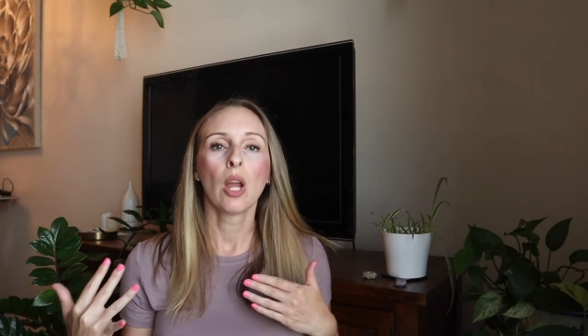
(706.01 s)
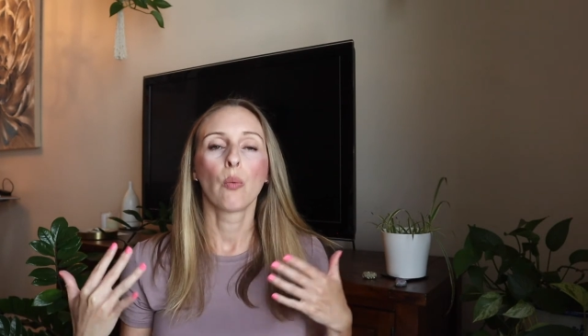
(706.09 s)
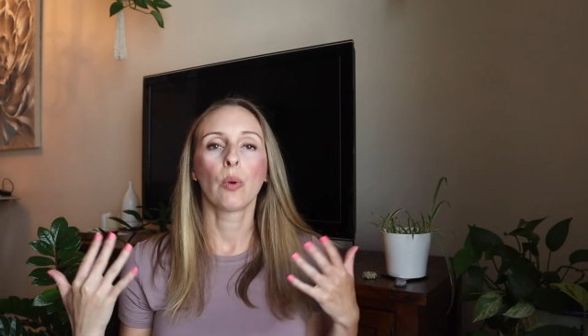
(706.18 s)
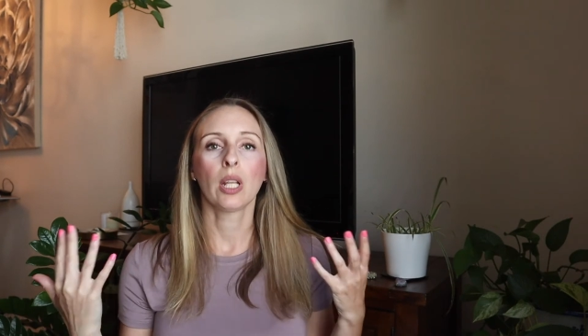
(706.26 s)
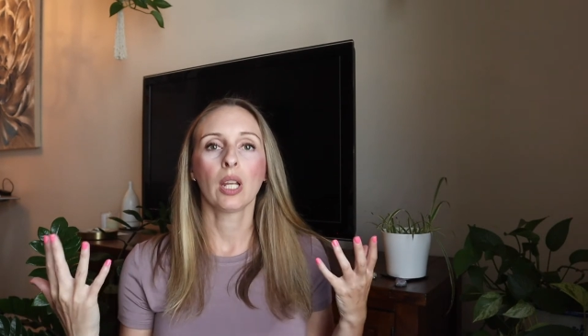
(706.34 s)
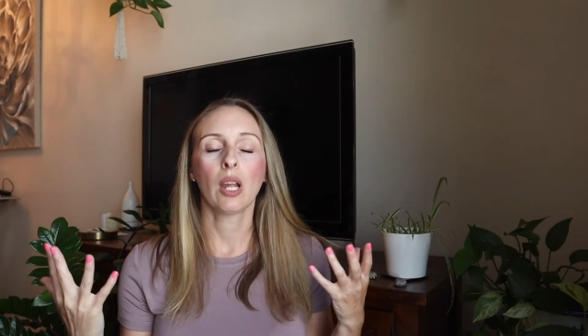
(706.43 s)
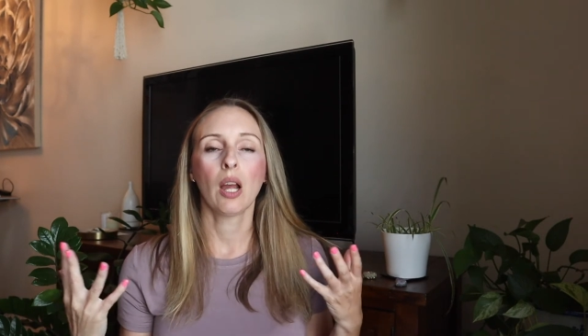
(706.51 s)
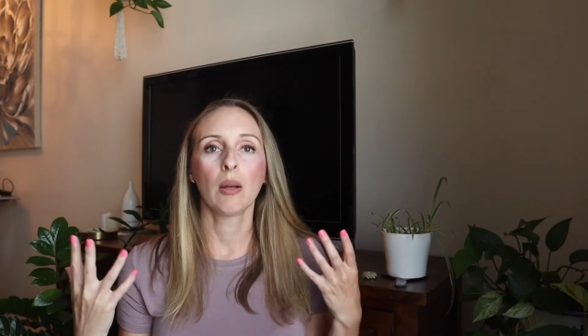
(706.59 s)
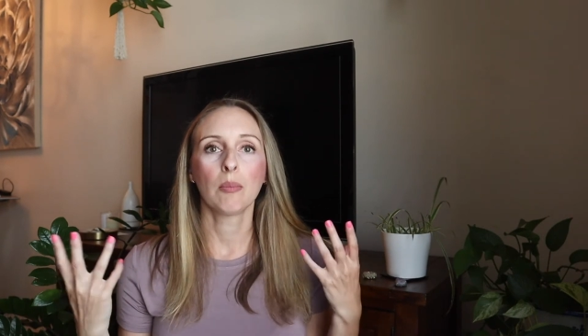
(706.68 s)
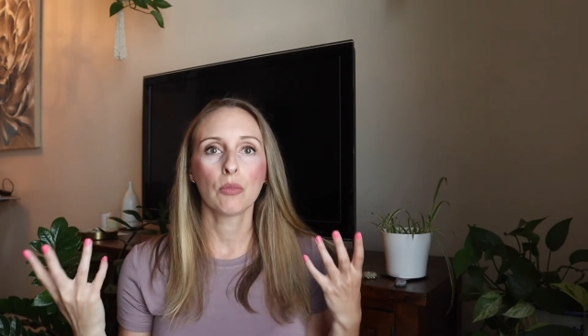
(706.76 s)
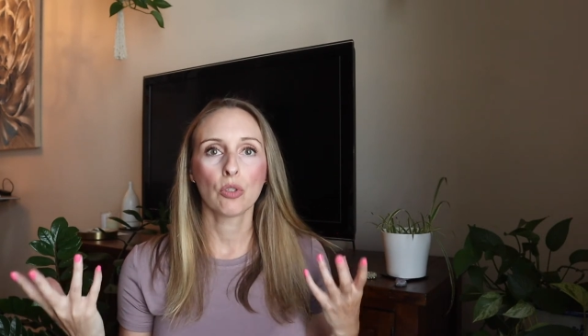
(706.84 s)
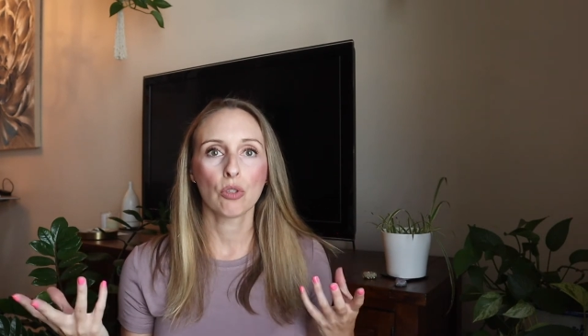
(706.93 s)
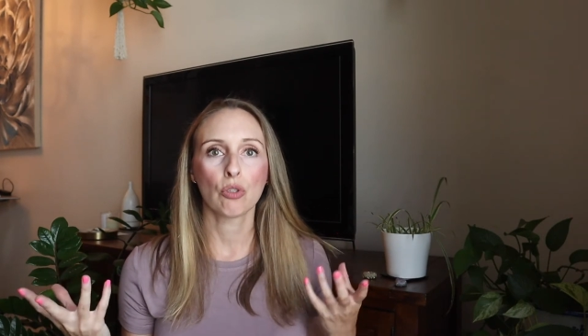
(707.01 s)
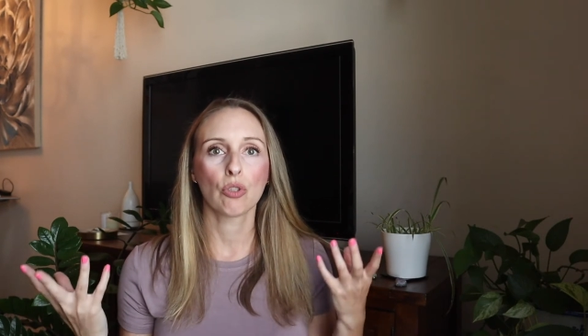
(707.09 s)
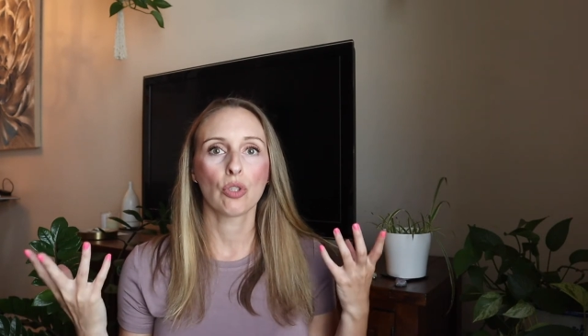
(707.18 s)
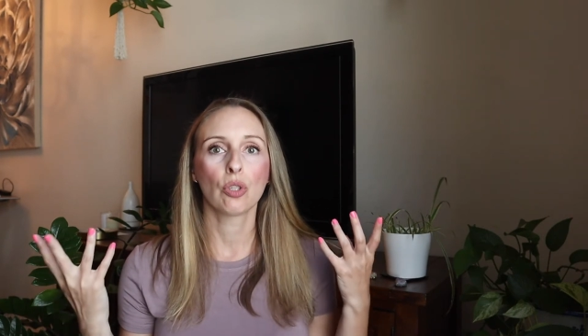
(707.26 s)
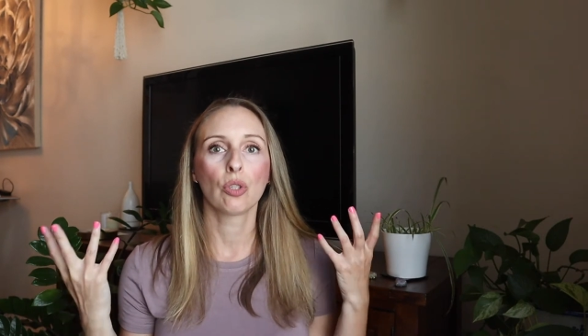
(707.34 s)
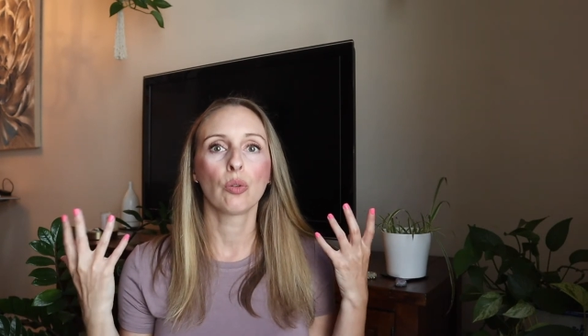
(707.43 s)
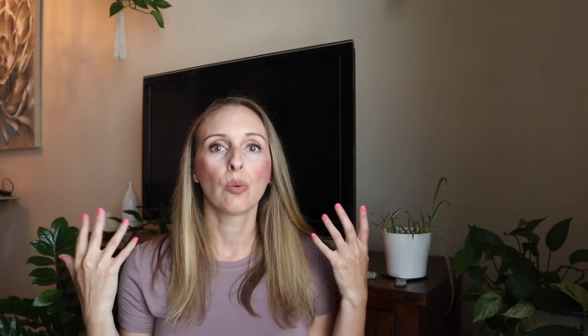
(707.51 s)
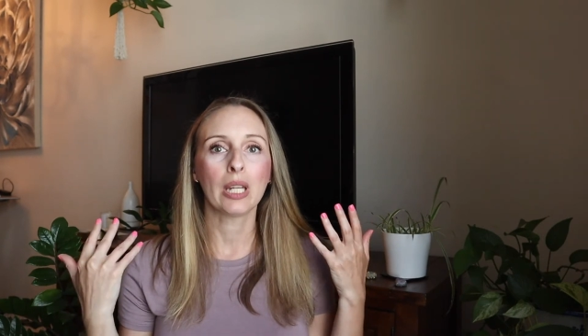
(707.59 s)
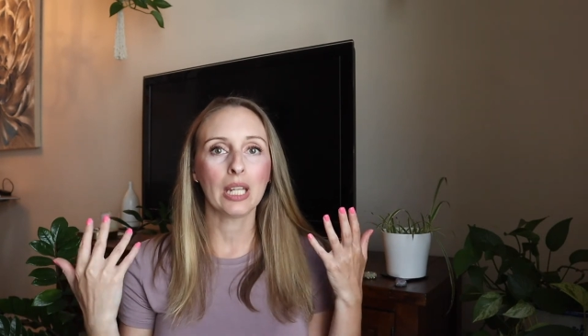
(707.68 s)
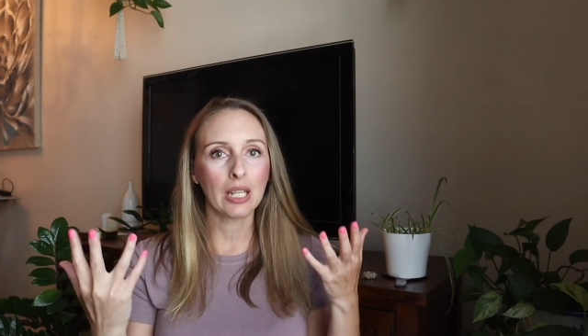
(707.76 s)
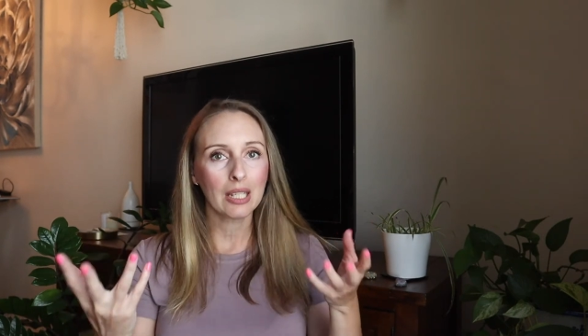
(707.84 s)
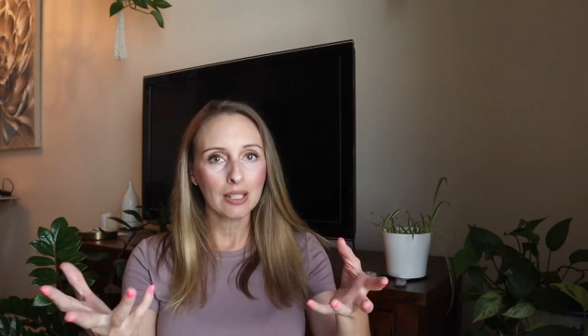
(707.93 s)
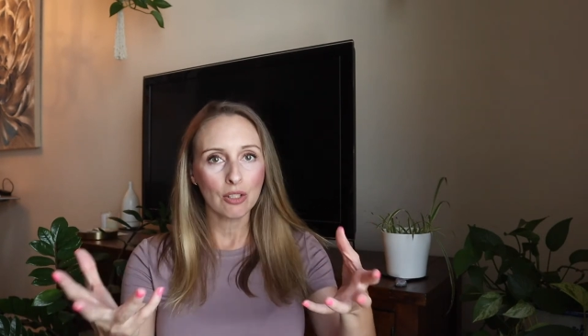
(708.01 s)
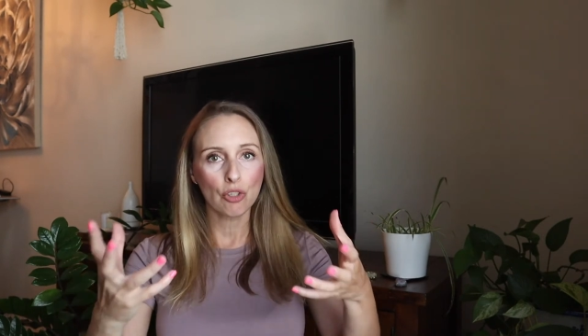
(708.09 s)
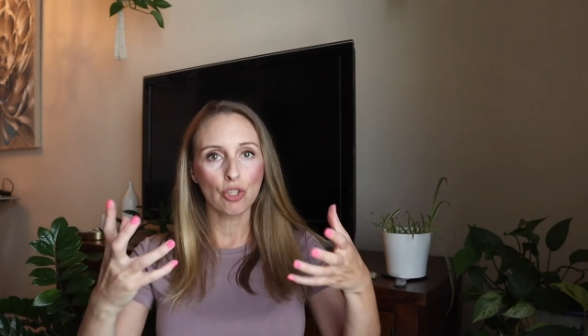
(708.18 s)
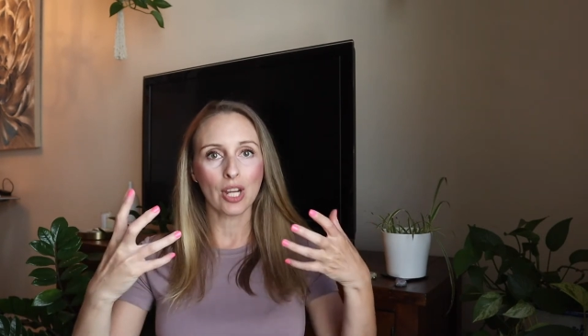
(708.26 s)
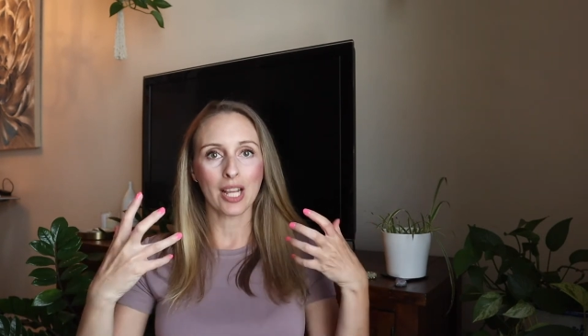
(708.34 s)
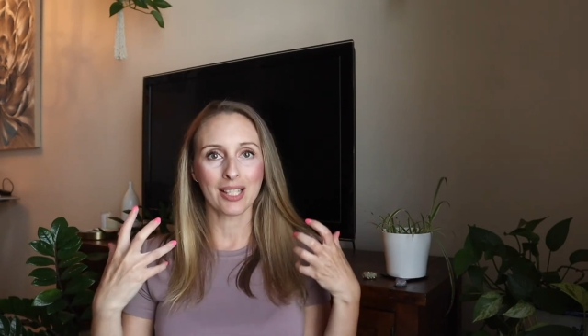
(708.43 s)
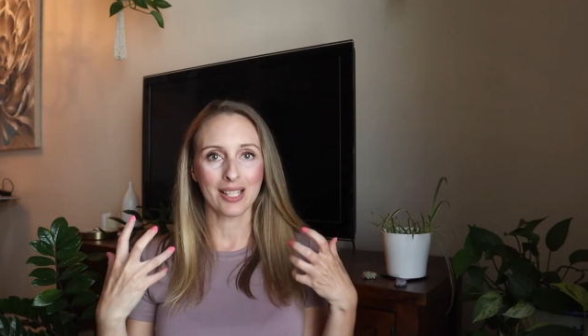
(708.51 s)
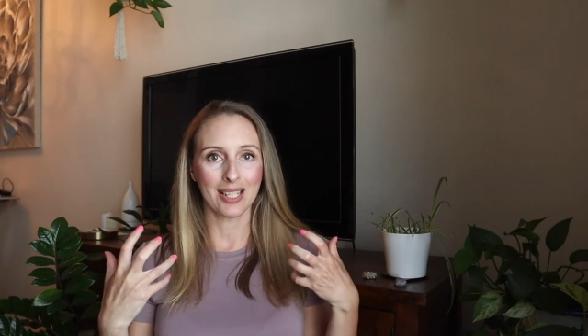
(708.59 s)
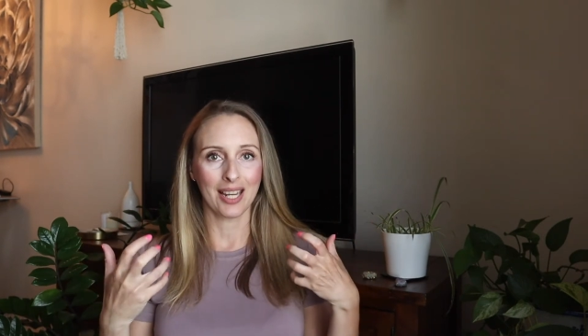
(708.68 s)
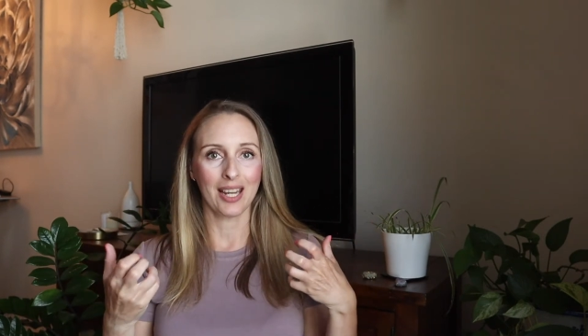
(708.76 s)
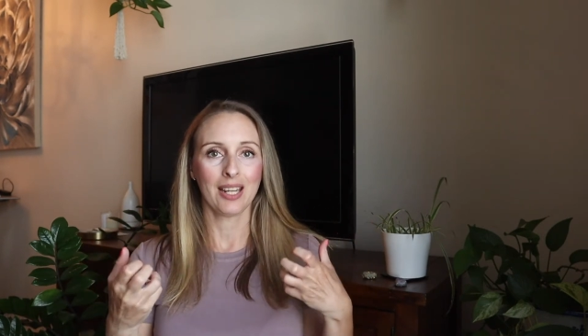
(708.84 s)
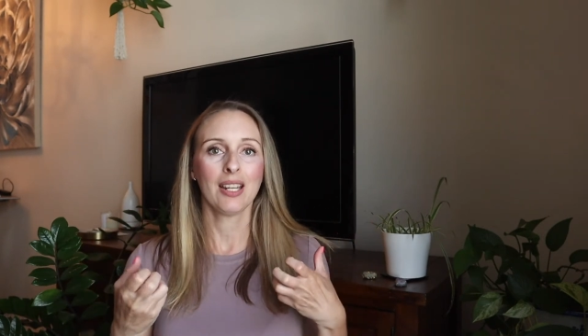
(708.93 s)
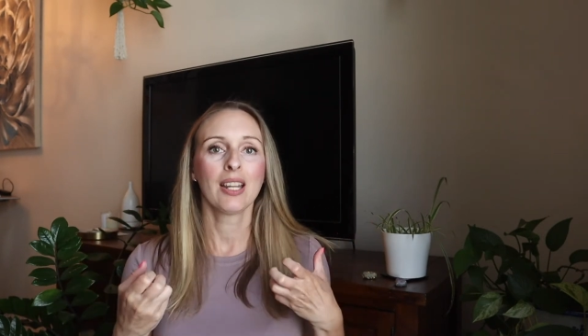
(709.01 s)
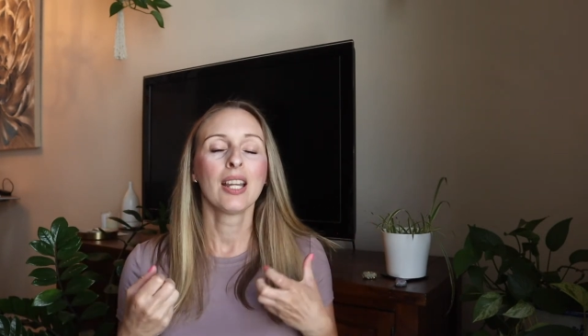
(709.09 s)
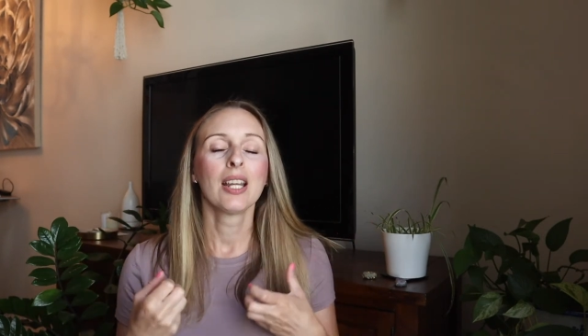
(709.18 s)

when it comes to ingesting,